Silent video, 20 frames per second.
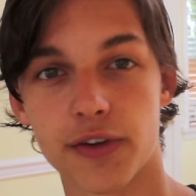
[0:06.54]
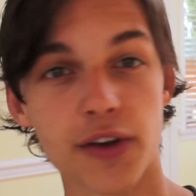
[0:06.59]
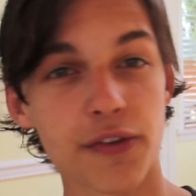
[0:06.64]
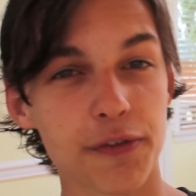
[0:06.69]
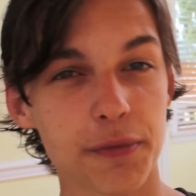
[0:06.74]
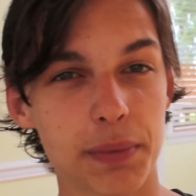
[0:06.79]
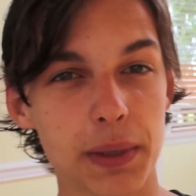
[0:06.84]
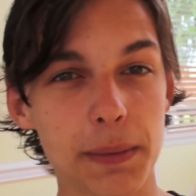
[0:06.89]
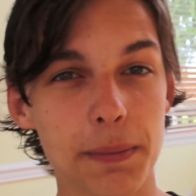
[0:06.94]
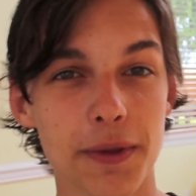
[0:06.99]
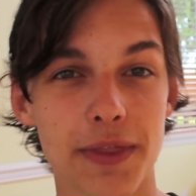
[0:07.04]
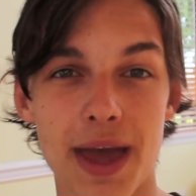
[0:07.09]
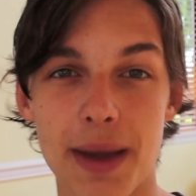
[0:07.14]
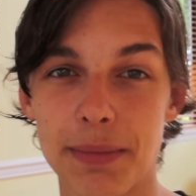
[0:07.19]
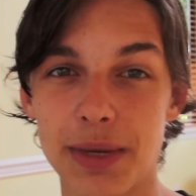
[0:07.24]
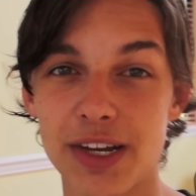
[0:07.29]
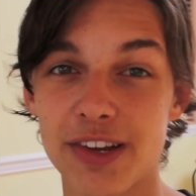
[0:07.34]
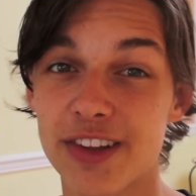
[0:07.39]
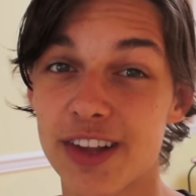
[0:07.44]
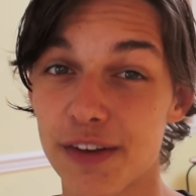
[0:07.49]
For different people, that
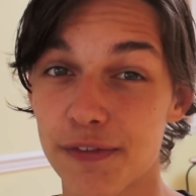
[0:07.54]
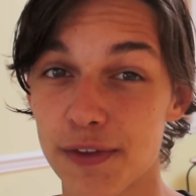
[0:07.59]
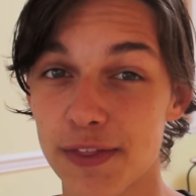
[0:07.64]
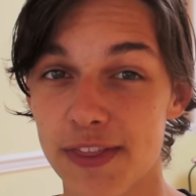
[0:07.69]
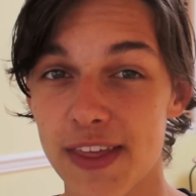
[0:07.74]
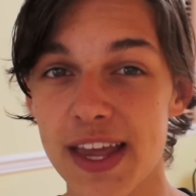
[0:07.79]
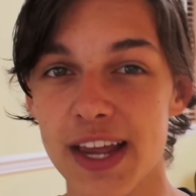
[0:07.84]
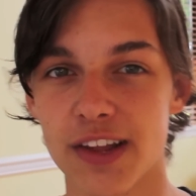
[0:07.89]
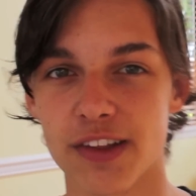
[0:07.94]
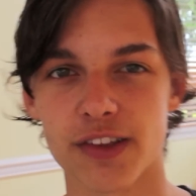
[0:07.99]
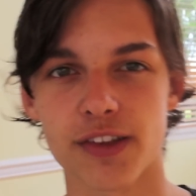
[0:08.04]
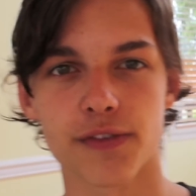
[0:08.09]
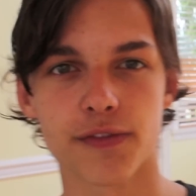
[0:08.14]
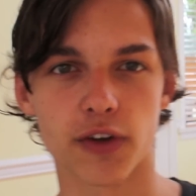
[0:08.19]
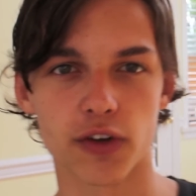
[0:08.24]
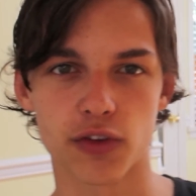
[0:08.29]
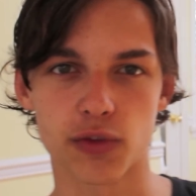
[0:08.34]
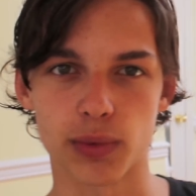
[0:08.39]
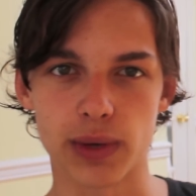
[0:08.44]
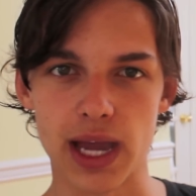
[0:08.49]
means different things.
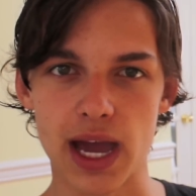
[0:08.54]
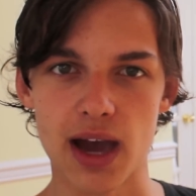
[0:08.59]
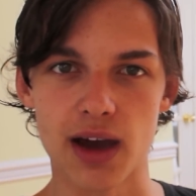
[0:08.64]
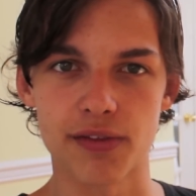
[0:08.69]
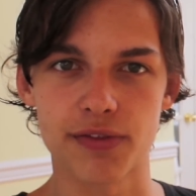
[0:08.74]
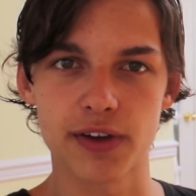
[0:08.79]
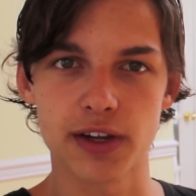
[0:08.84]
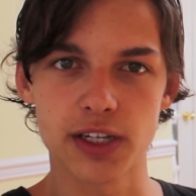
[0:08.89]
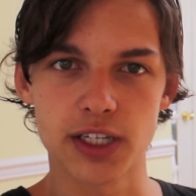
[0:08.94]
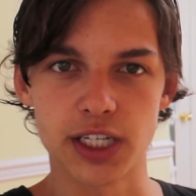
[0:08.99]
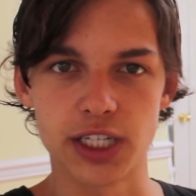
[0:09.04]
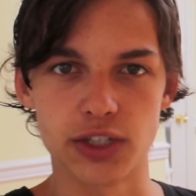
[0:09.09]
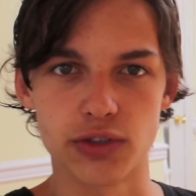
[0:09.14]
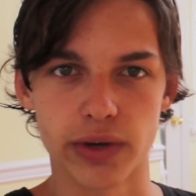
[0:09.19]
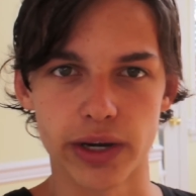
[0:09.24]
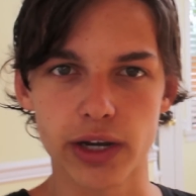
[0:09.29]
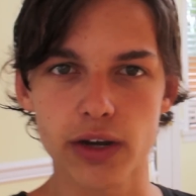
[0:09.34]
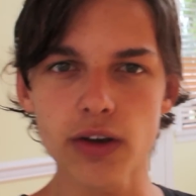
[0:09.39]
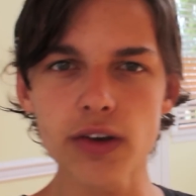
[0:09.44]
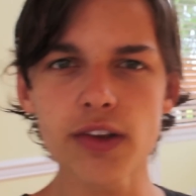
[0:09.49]
First we have tea
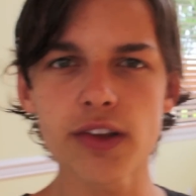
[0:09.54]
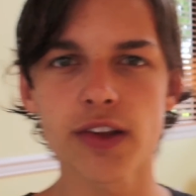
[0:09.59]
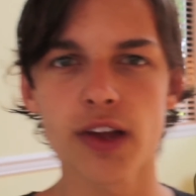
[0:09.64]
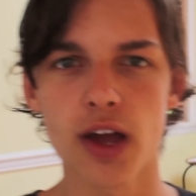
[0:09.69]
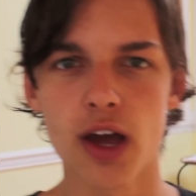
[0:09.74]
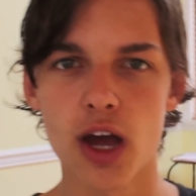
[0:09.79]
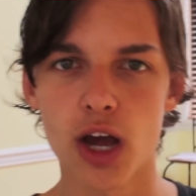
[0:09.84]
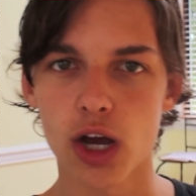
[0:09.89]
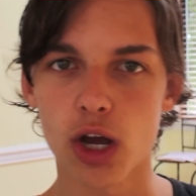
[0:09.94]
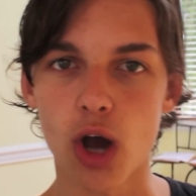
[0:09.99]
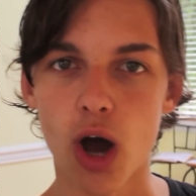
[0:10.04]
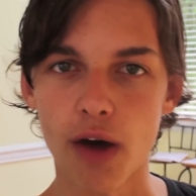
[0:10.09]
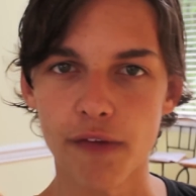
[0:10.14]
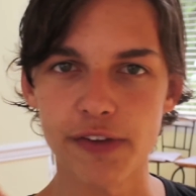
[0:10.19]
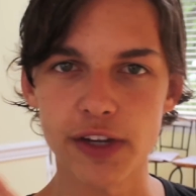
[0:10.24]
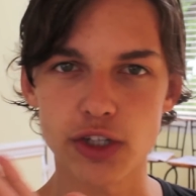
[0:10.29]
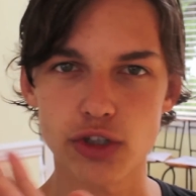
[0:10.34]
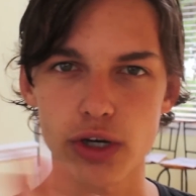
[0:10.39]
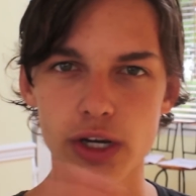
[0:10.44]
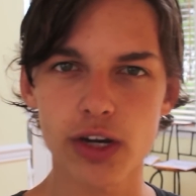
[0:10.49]
drinkers,
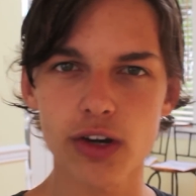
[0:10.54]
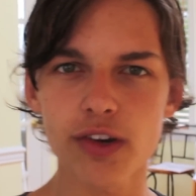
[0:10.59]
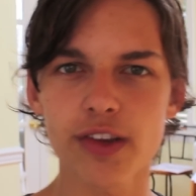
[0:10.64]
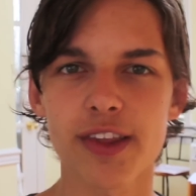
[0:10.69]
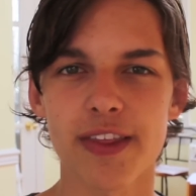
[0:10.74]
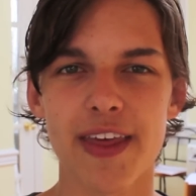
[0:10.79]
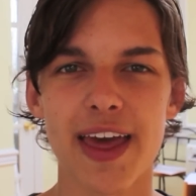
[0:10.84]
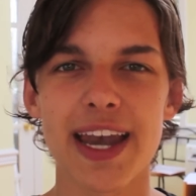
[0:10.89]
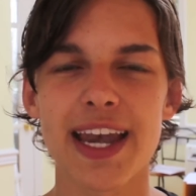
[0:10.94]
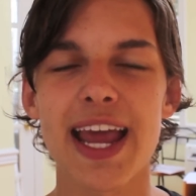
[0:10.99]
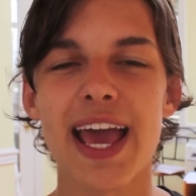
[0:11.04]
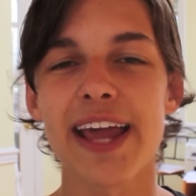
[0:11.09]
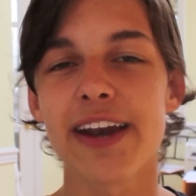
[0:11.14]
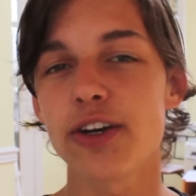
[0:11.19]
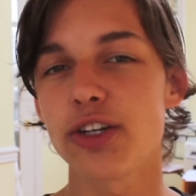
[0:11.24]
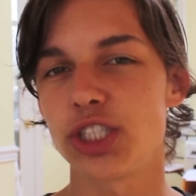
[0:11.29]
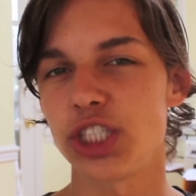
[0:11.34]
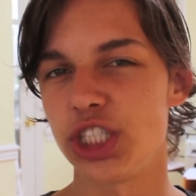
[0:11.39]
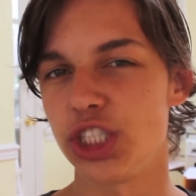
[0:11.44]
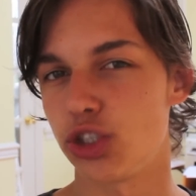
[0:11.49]
coffee drinkers, and then
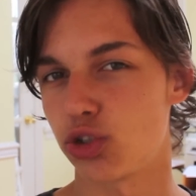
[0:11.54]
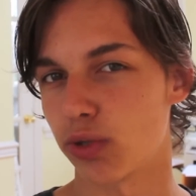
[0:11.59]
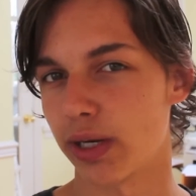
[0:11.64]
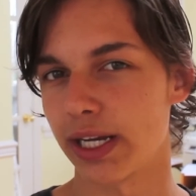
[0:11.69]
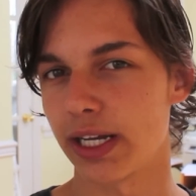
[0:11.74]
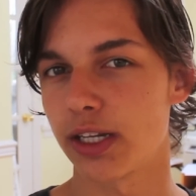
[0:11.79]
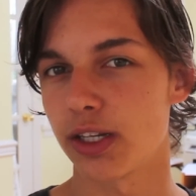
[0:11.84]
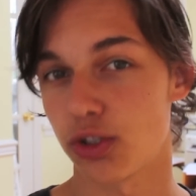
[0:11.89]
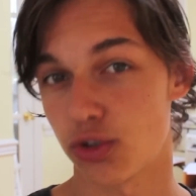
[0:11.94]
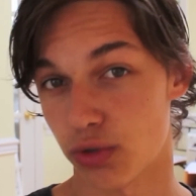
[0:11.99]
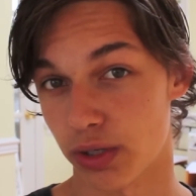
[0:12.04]
energy drink